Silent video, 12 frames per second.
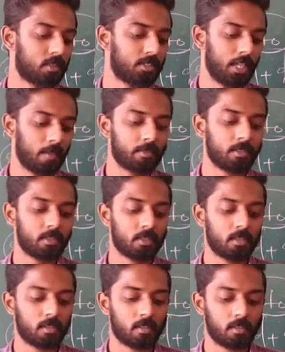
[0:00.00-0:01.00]

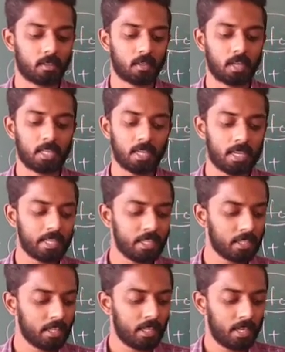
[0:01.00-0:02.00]
chapter
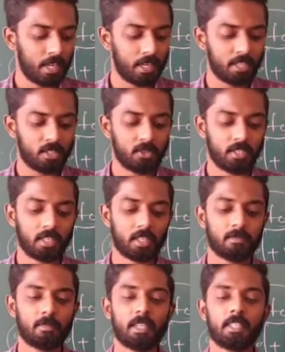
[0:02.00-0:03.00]
clearly and you can
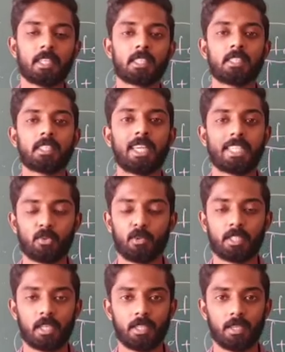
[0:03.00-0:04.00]
complete the exercises
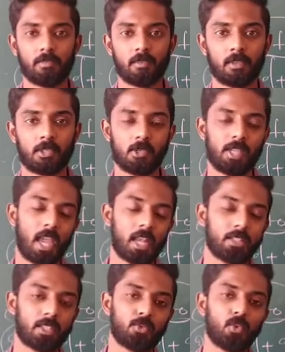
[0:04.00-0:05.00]
which are there. So the
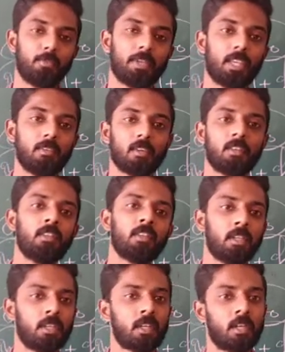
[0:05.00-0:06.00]
answers will be given
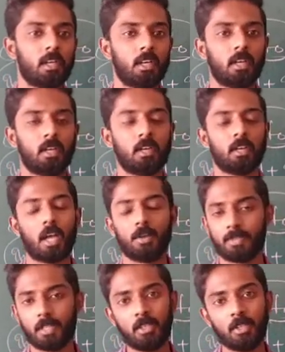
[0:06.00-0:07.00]

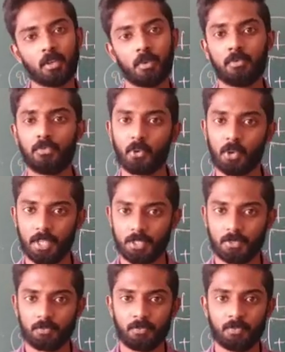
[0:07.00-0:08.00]
after a few
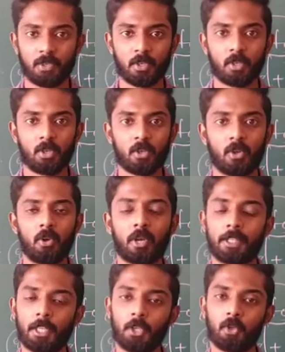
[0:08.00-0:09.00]
days.
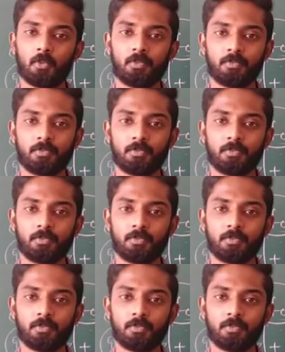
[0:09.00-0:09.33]
Okay, thank you.